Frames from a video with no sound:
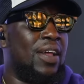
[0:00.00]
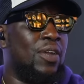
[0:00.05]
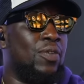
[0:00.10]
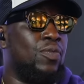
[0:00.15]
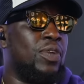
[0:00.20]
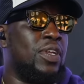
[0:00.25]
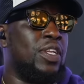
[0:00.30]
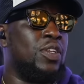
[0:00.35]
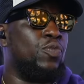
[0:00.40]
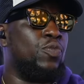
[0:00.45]

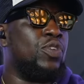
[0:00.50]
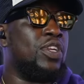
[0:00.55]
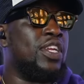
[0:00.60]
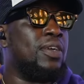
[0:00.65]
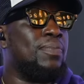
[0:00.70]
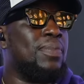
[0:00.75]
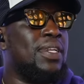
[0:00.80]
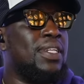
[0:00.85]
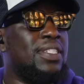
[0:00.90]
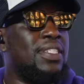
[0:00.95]
in
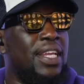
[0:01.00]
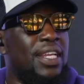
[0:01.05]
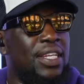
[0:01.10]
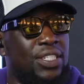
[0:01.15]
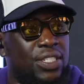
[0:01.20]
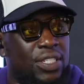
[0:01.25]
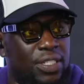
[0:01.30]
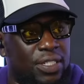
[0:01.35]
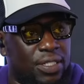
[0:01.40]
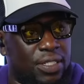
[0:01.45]

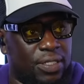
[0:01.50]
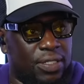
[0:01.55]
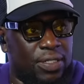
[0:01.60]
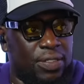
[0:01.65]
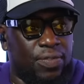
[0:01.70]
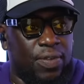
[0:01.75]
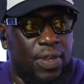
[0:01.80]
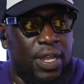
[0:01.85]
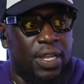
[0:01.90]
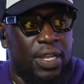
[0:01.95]
rehabilitation,
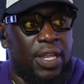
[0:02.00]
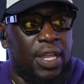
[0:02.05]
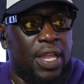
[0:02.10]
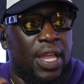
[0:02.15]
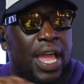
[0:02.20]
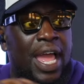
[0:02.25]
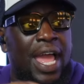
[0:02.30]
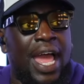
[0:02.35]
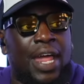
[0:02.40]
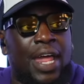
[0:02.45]
right?
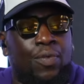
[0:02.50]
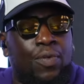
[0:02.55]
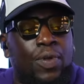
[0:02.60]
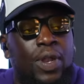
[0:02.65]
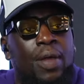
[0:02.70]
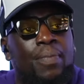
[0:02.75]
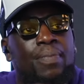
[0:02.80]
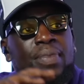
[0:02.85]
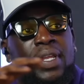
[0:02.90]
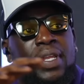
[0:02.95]
And what I
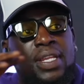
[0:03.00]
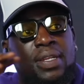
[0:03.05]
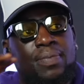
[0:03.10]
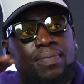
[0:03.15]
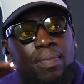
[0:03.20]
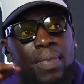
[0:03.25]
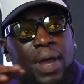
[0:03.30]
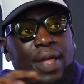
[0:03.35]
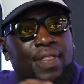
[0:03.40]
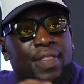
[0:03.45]
mean
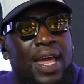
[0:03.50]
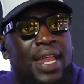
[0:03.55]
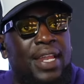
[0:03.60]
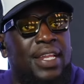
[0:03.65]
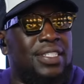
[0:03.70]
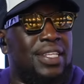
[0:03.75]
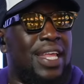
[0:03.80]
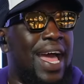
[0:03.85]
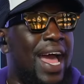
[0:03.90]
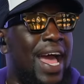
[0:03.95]
by that
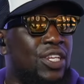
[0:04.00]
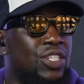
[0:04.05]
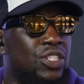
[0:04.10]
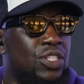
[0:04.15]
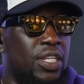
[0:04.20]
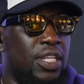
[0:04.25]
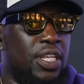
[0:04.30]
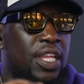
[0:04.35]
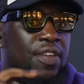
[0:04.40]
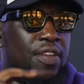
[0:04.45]
is actually
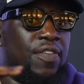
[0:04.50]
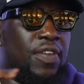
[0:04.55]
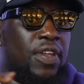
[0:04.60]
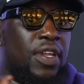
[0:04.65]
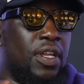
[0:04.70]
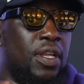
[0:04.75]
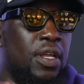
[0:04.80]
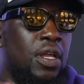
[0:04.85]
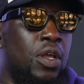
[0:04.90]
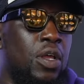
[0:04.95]

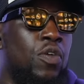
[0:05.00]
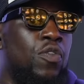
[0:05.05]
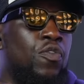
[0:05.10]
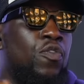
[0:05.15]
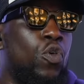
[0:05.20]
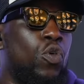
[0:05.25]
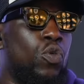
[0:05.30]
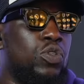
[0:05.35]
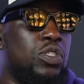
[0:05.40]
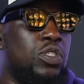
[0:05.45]
giving
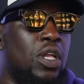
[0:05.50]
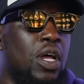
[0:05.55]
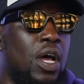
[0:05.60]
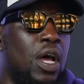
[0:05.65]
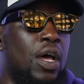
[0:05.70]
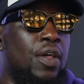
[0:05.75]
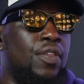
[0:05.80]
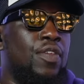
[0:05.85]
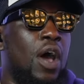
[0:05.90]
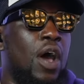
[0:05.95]
folks the
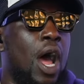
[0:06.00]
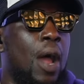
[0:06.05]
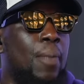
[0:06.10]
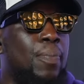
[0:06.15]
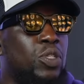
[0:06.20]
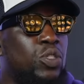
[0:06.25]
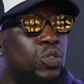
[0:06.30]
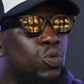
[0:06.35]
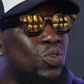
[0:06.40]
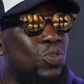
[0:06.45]

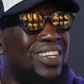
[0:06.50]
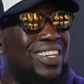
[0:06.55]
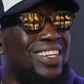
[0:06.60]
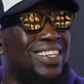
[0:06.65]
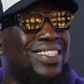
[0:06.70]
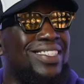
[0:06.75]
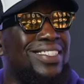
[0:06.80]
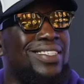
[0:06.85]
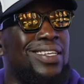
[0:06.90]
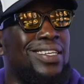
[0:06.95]
opportunity and the
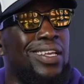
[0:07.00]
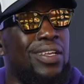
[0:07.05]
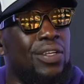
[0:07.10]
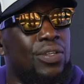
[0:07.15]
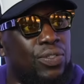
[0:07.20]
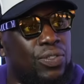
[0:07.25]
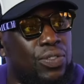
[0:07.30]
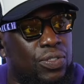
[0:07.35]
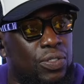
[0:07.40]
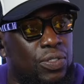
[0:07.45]

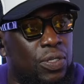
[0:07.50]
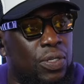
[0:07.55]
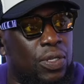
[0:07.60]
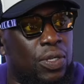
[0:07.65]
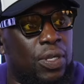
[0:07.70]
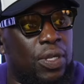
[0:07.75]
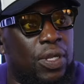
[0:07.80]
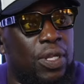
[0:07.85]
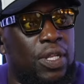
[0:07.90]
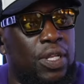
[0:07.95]
skills
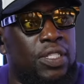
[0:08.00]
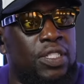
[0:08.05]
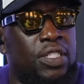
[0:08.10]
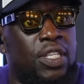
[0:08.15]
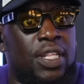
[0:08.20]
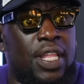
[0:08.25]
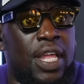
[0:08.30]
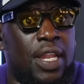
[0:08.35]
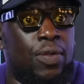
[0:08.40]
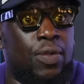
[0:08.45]
to
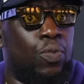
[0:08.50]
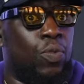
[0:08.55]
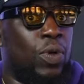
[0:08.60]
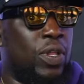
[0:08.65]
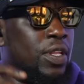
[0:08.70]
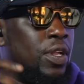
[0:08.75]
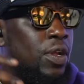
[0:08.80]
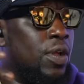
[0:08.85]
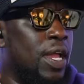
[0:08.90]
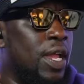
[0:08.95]
then, when
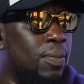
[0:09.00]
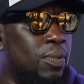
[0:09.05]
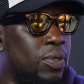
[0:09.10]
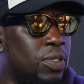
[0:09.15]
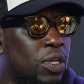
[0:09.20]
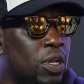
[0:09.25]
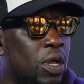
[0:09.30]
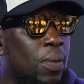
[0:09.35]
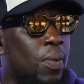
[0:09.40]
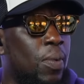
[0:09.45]
they're able to
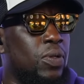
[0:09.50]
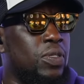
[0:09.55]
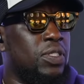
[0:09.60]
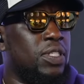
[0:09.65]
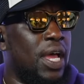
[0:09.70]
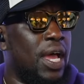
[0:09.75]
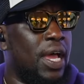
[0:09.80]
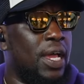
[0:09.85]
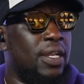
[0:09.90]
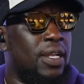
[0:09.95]
come
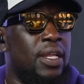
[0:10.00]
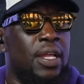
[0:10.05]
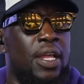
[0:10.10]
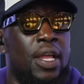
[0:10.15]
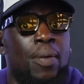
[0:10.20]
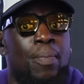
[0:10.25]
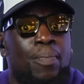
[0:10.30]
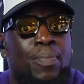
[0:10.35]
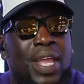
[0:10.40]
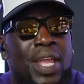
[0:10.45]
outside,
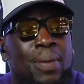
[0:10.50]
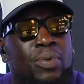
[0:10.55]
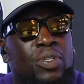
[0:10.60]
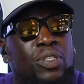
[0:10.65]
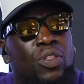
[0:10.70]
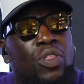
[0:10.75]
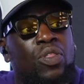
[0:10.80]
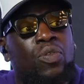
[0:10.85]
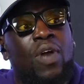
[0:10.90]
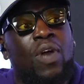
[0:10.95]
be able to
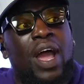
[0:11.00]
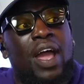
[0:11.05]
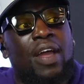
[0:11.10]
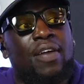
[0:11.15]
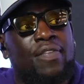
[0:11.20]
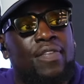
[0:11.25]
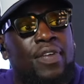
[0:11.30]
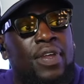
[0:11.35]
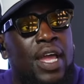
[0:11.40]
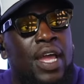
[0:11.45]

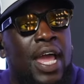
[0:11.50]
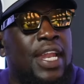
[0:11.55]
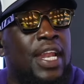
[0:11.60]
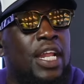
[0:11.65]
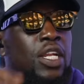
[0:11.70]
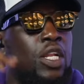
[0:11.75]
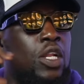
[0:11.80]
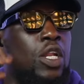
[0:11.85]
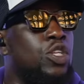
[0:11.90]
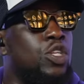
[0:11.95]
thrive. And
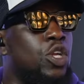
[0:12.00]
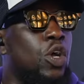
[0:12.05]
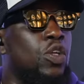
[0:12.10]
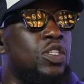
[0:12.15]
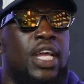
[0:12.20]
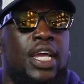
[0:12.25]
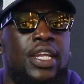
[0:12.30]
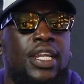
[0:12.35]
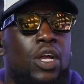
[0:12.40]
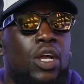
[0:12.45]
you're
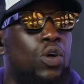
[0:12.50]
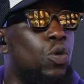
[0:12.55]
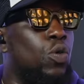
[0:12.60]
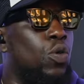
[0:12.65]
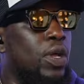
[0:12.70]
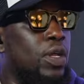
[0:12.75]
outside now. Go